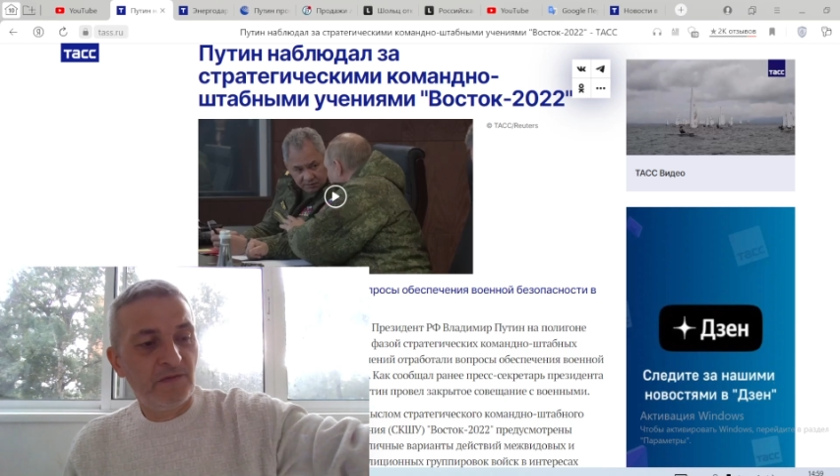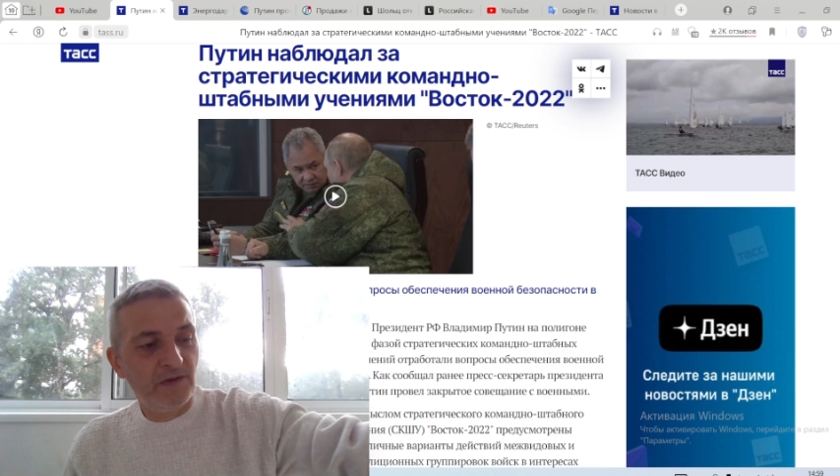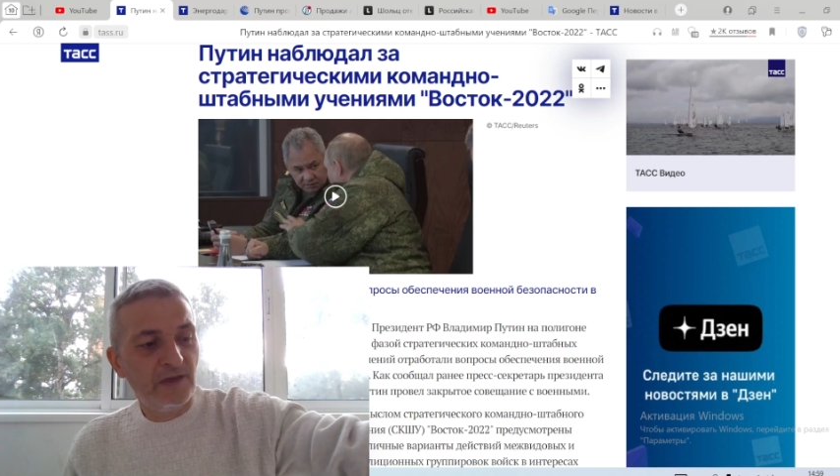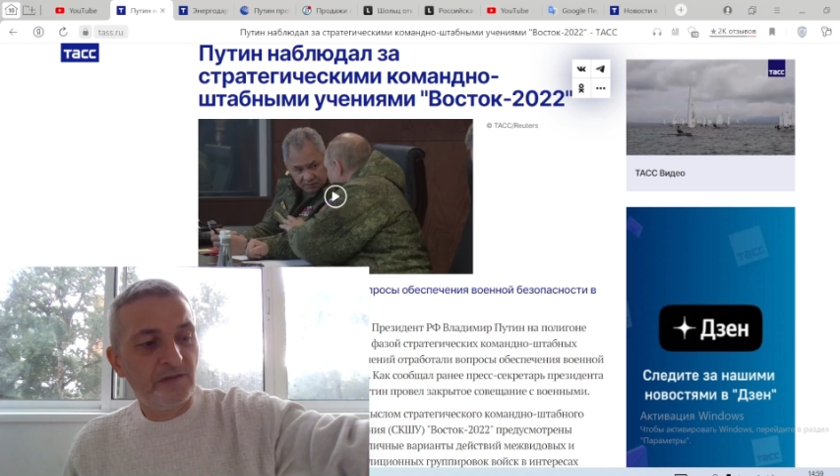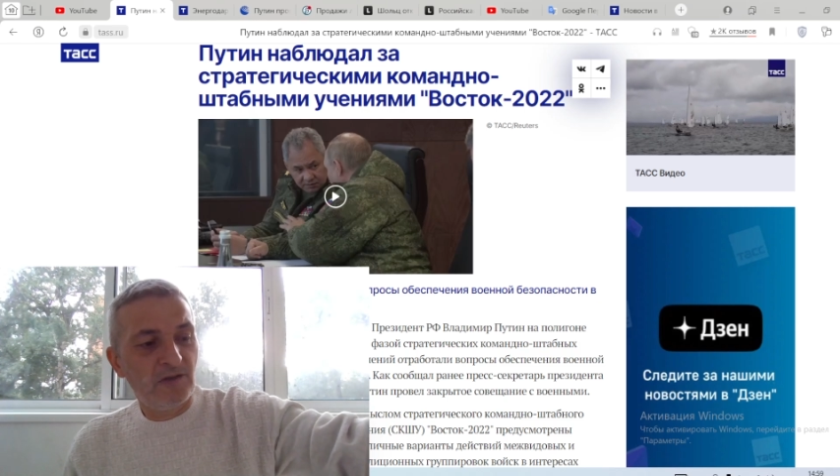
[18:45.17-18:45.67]

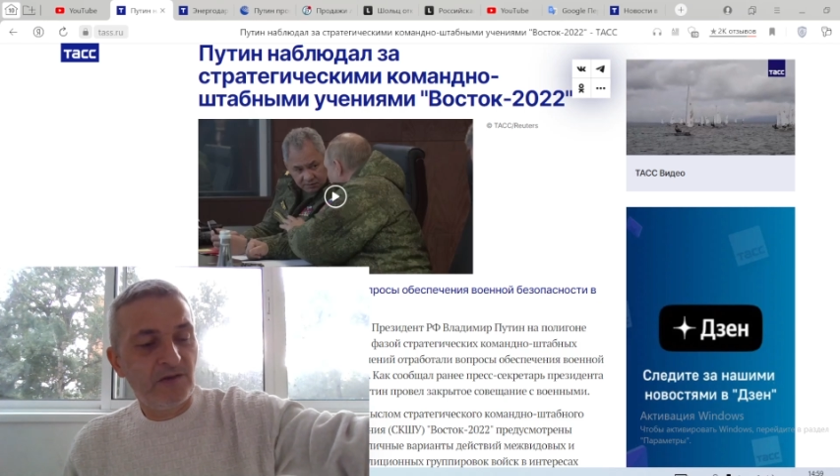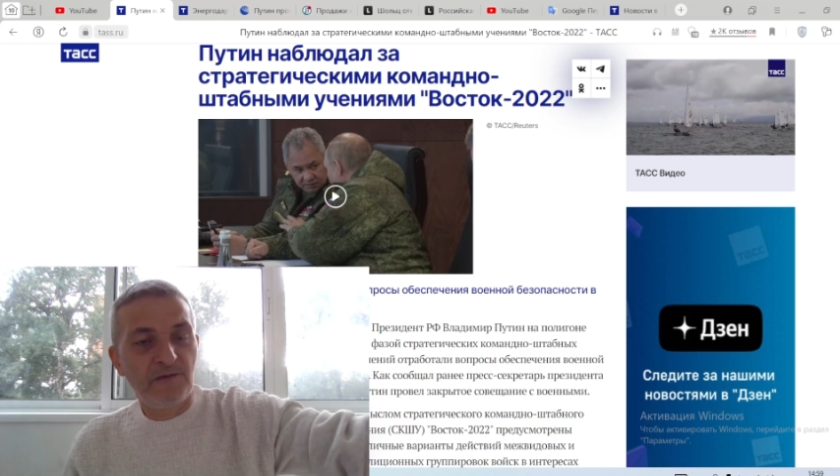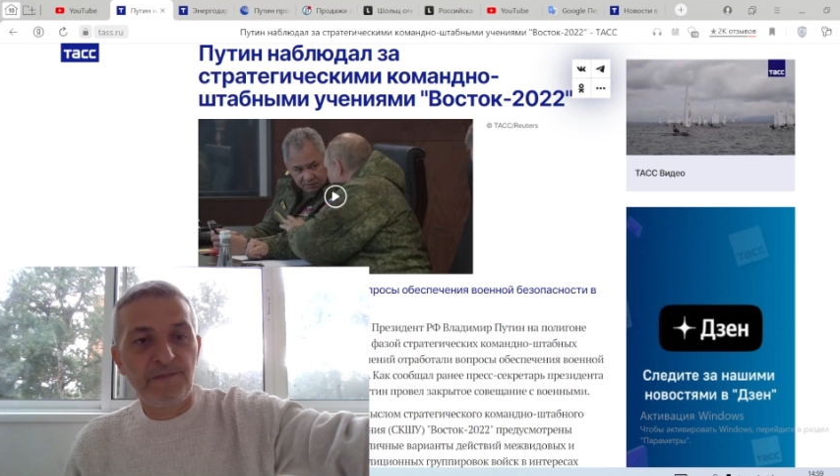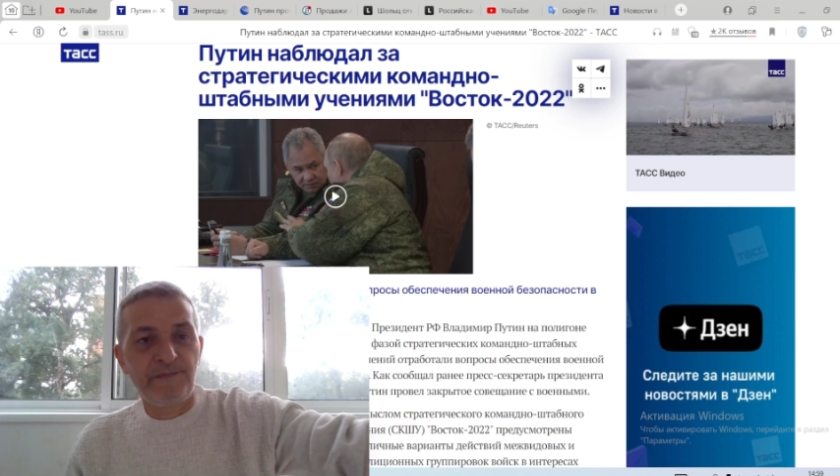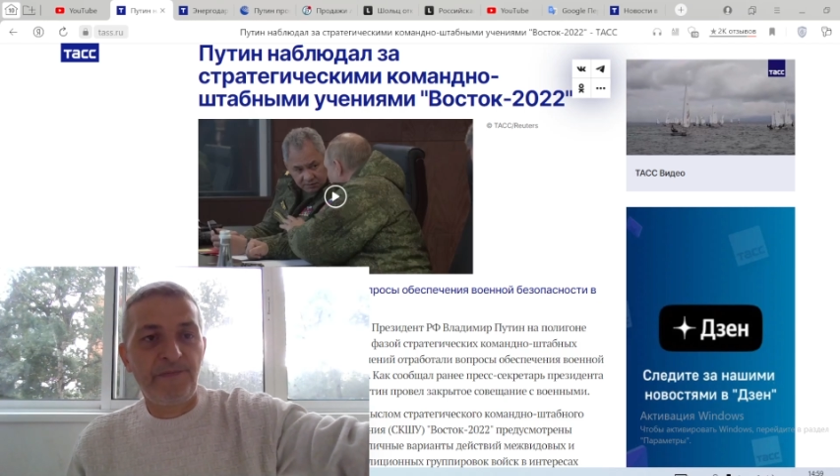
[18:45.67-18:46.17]
That's it.
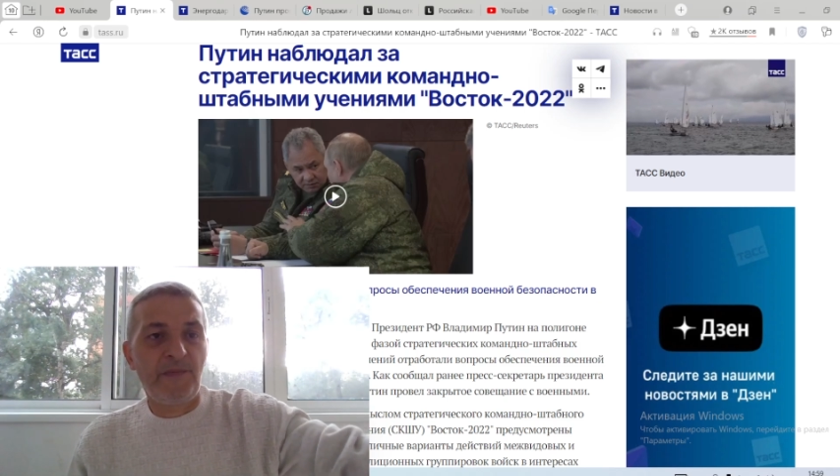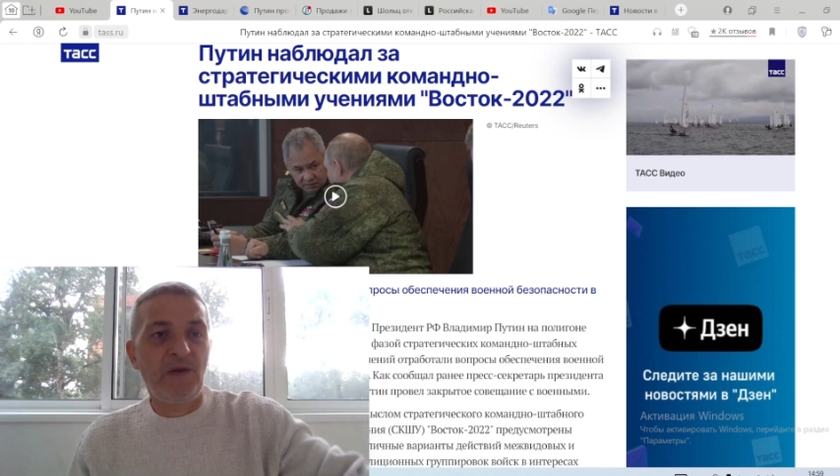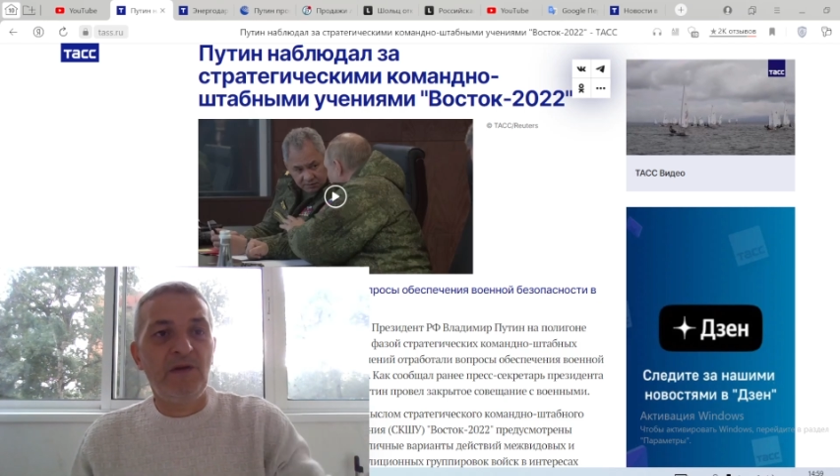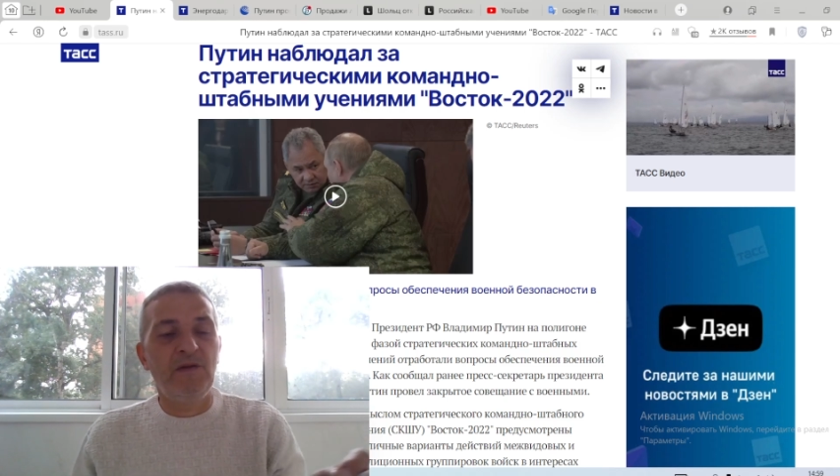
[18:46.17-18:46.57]
You